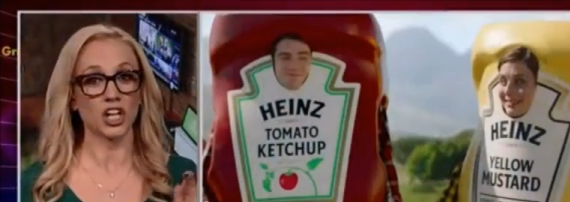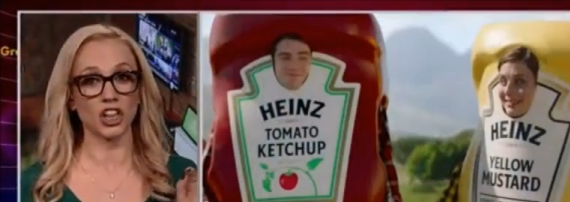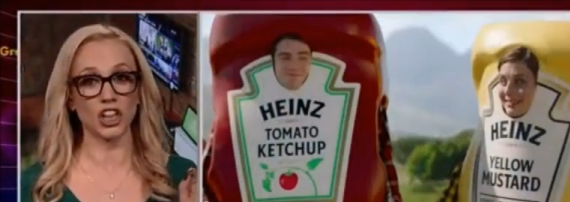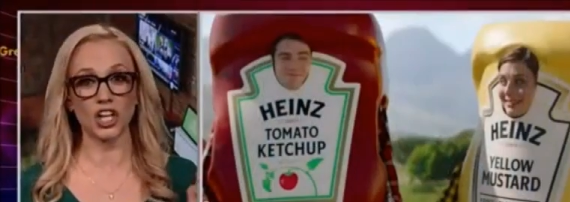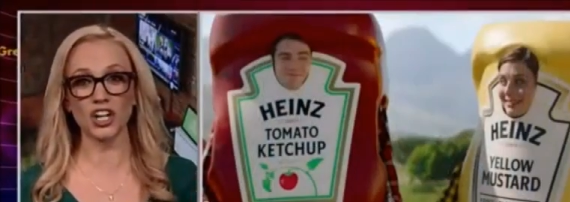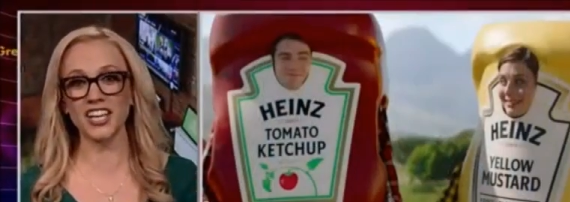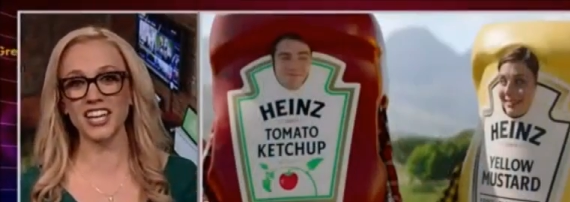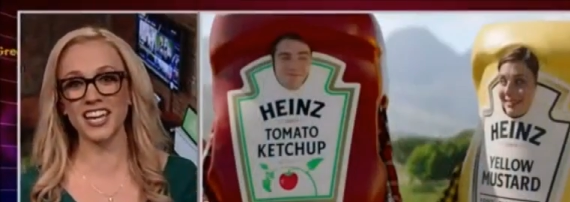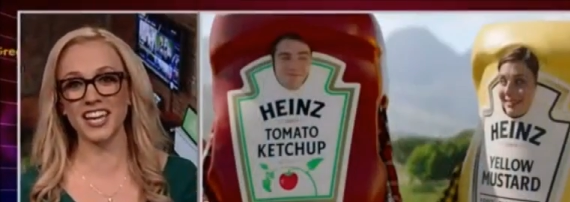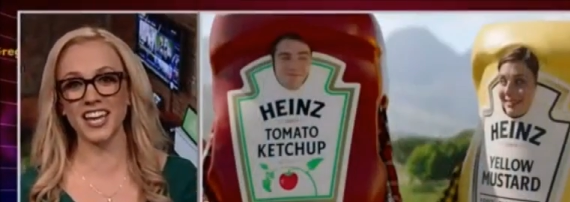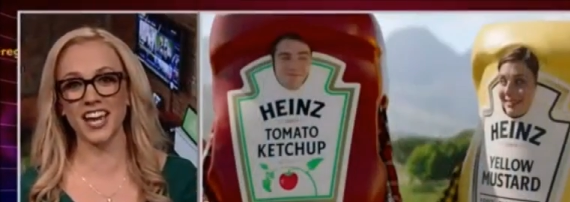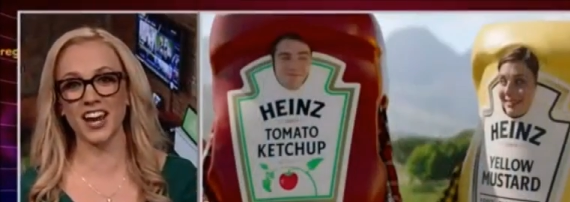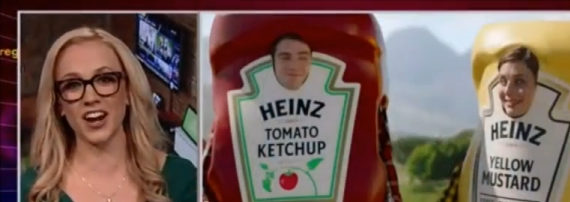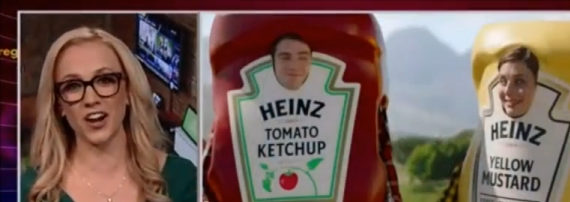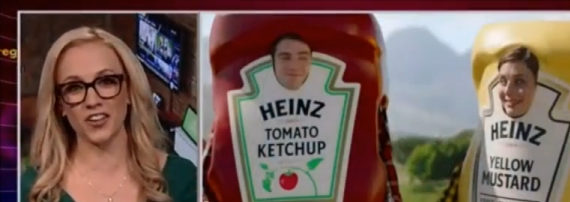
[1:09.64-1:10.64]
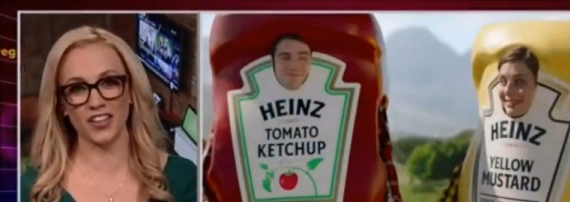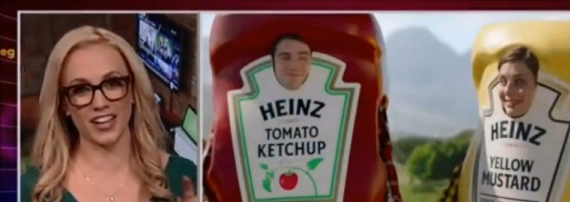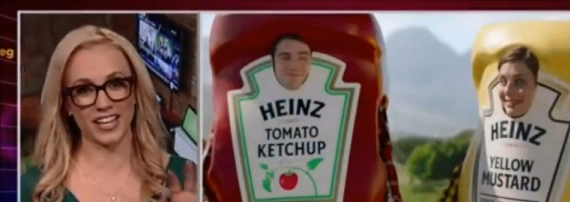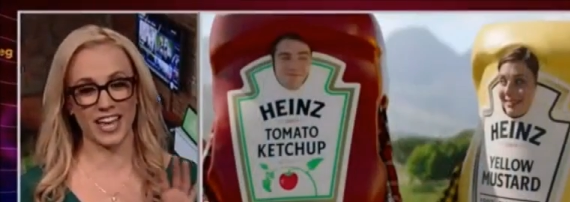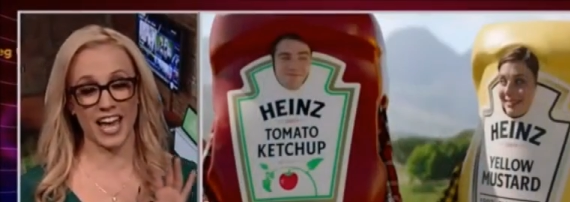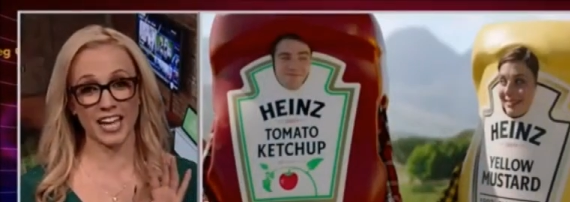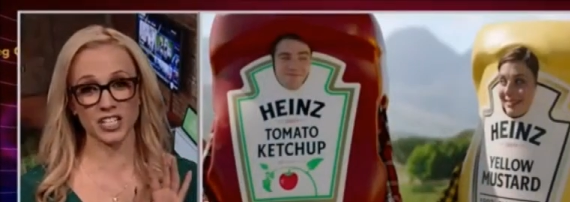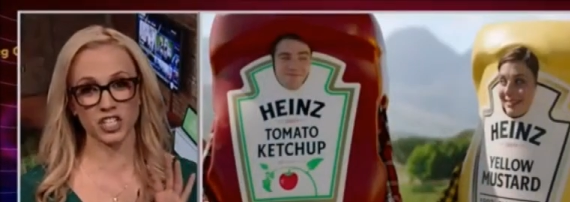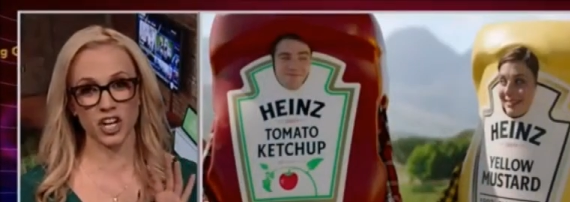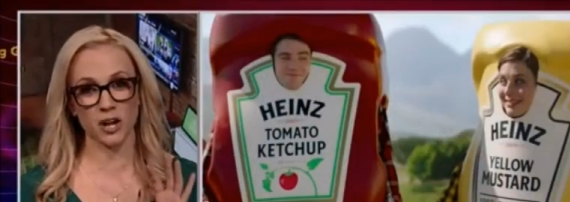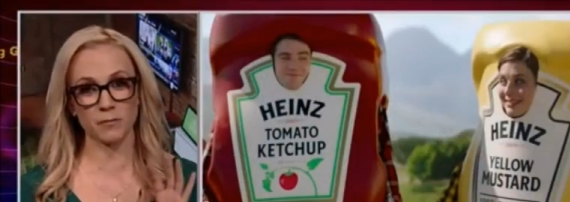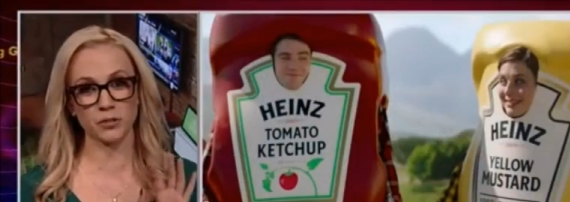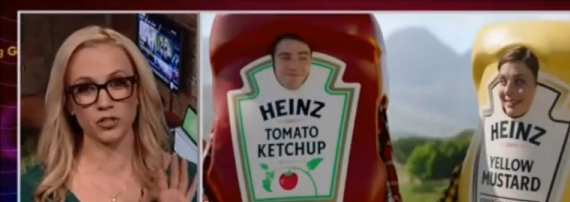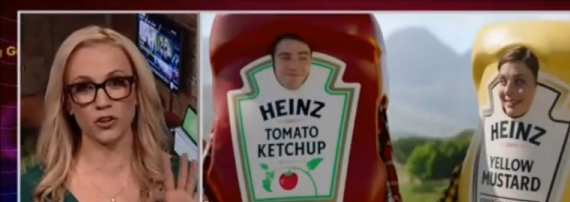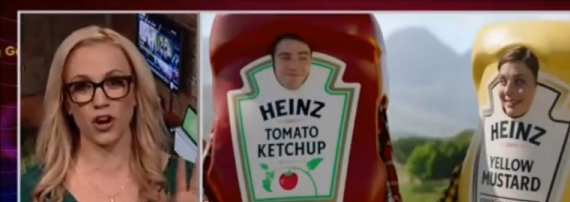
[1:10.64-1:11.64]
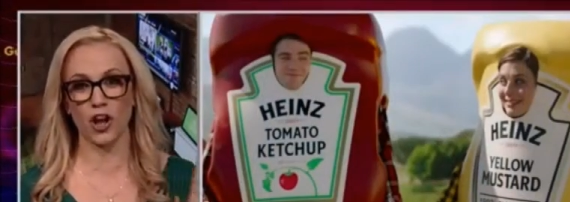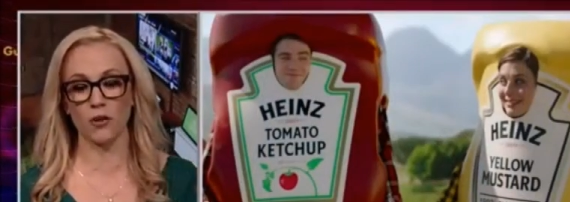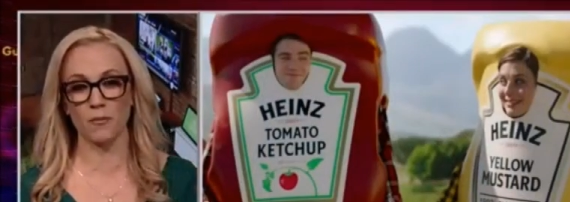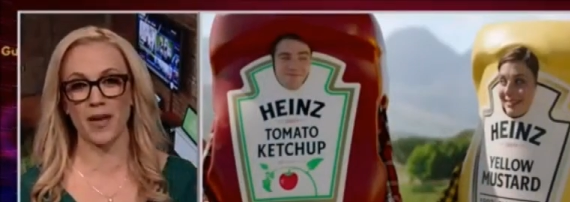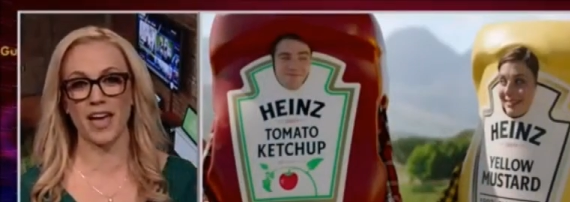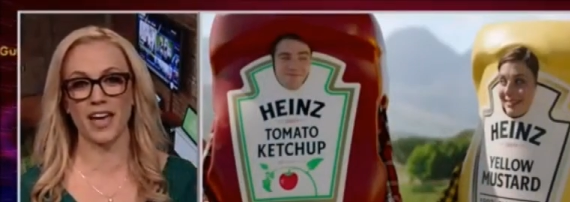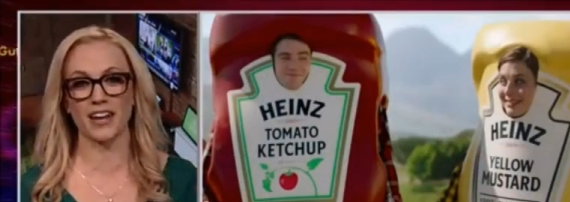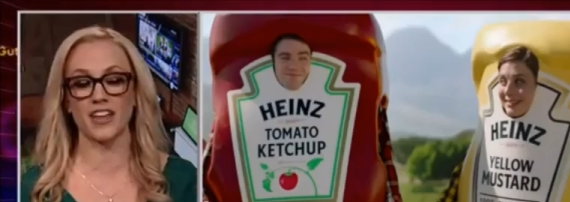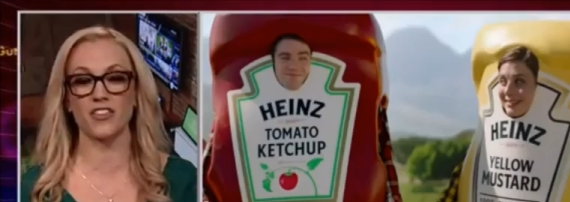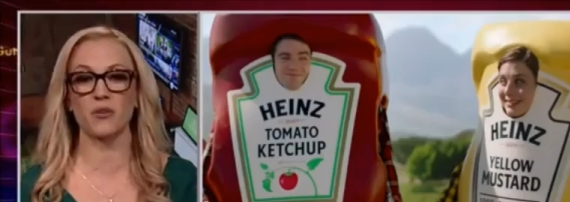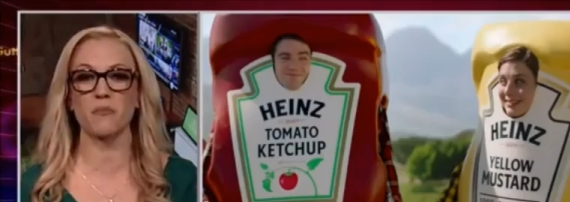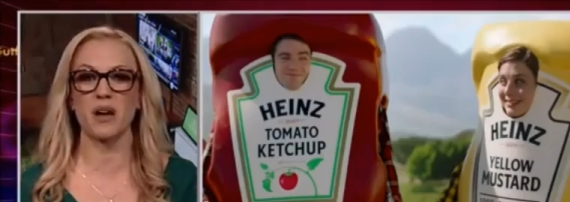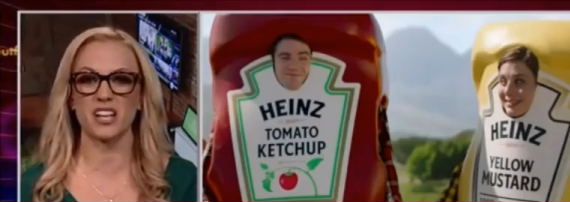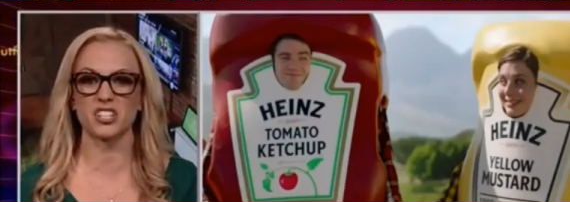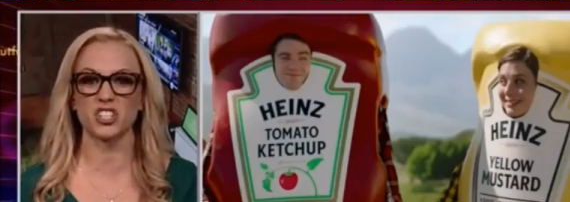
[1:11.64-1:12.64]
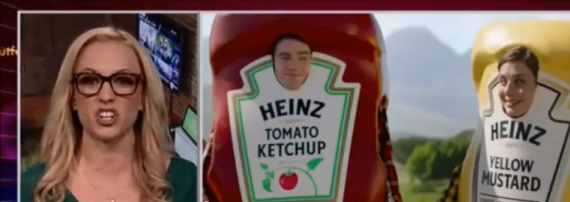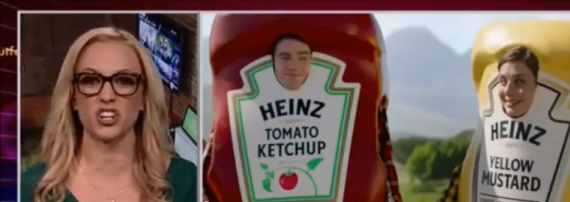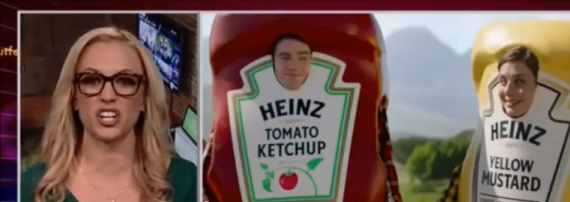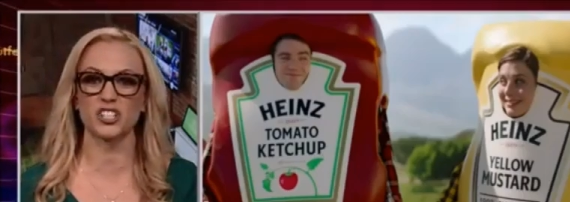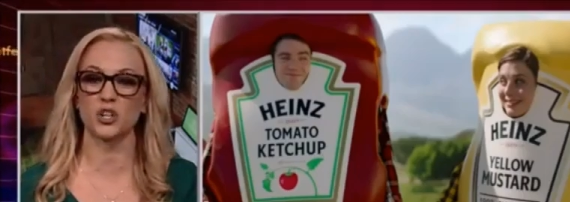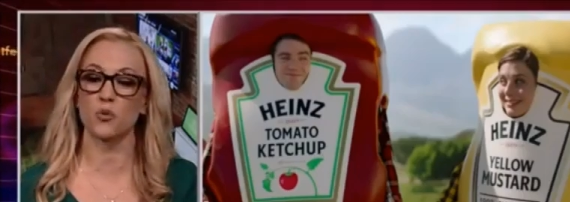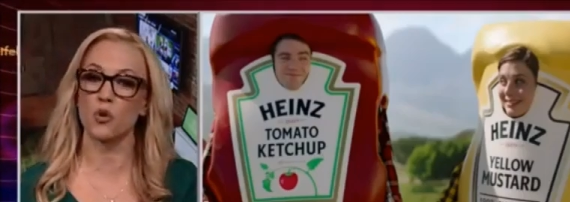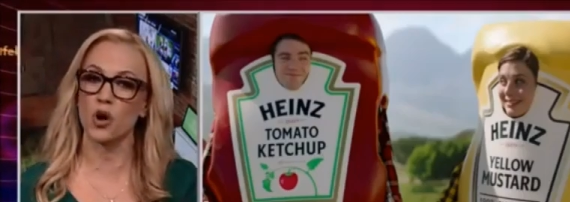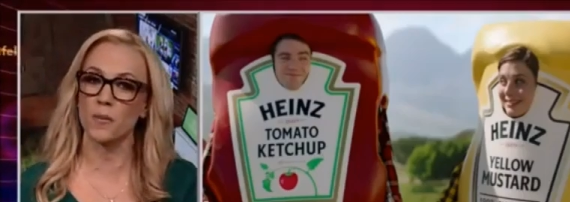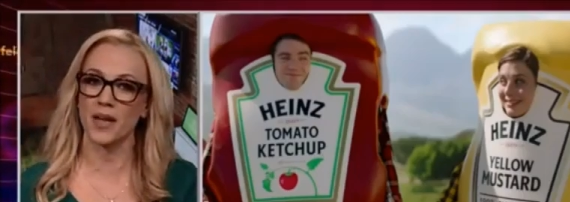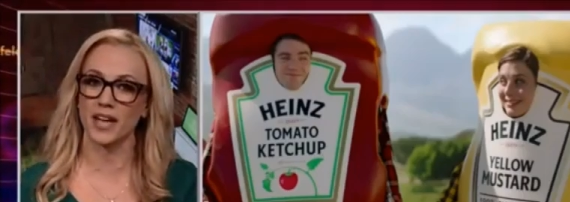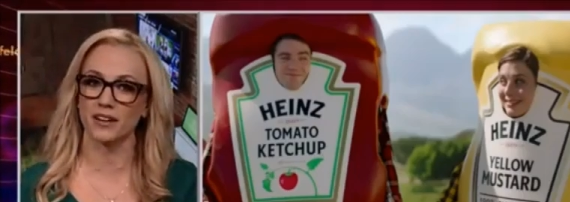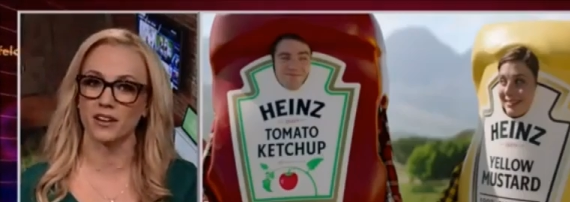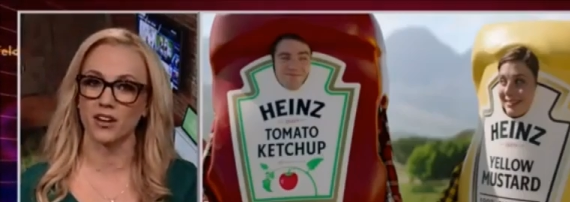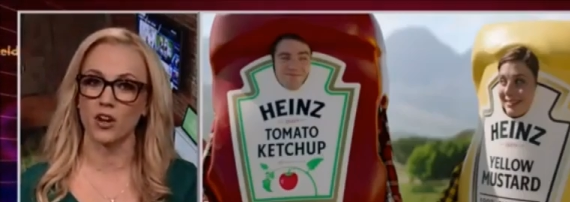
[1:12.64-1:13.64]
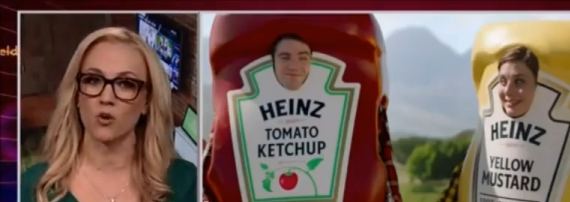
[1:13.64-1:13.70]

Speaker 1: looky here, the ketchups are all men and the mustard is a woman.